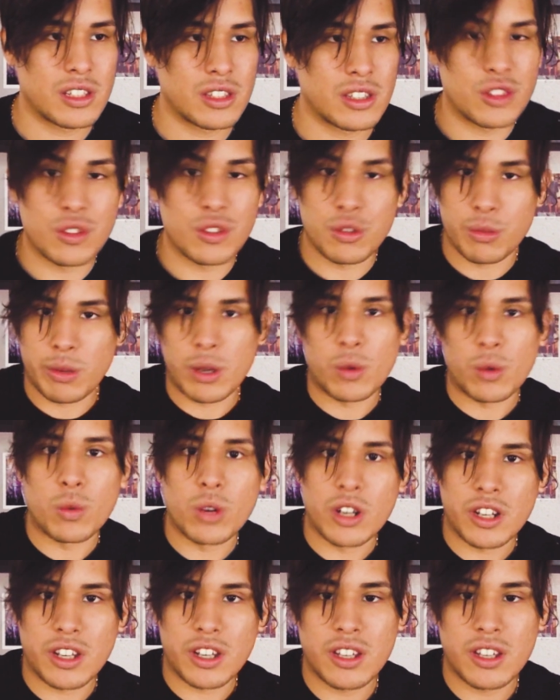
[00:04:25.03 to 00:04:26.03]
through my
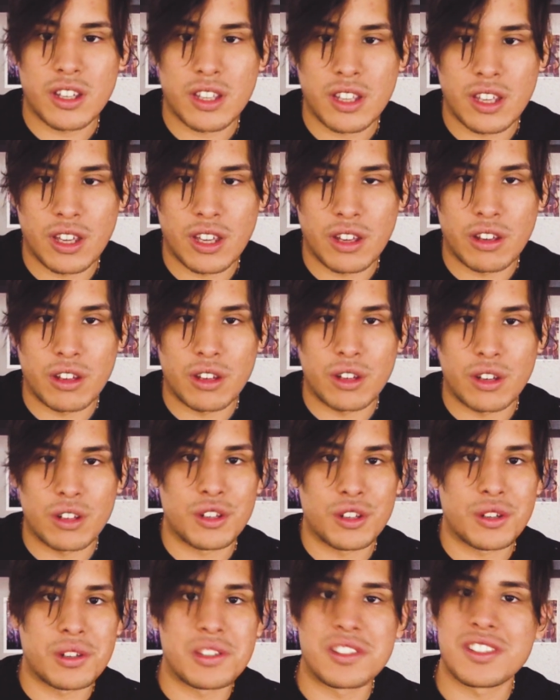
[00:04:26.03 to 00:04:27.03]
work, and you
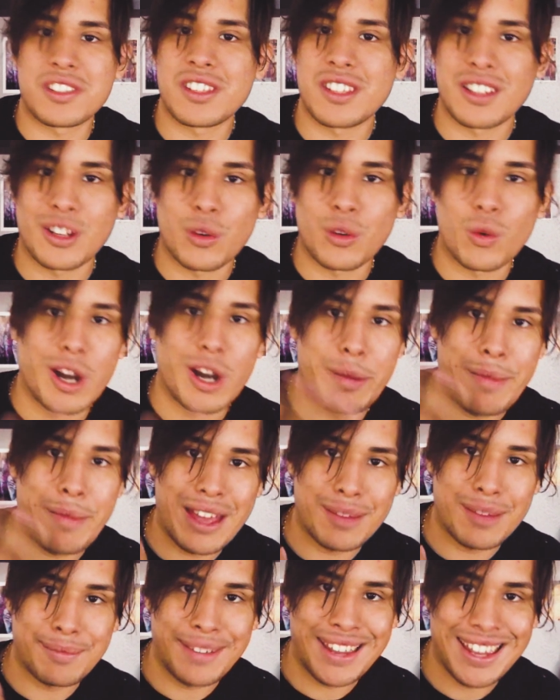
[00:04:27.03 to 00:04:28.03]
can see like where I'm at
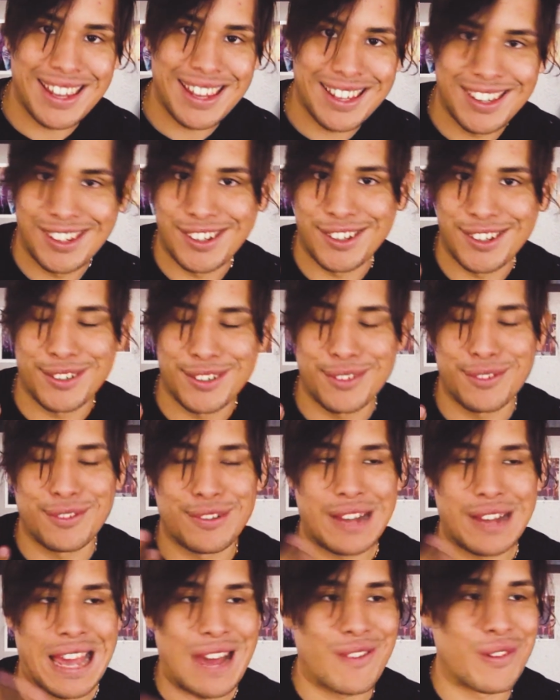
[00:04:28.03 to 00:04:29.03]
in my head, or
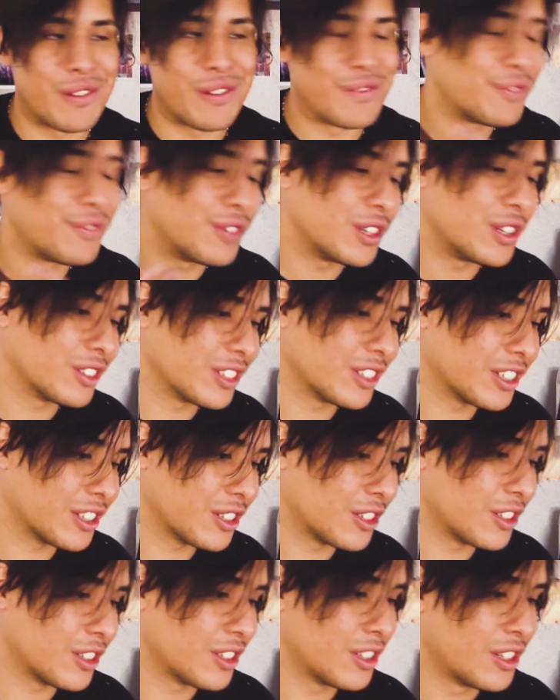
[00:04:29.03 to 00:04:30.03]
how I'm feeling,
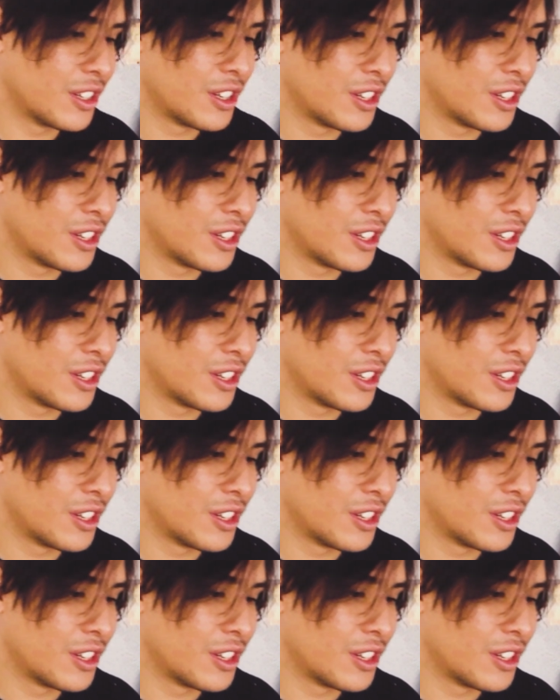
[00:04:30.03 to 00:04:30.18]
or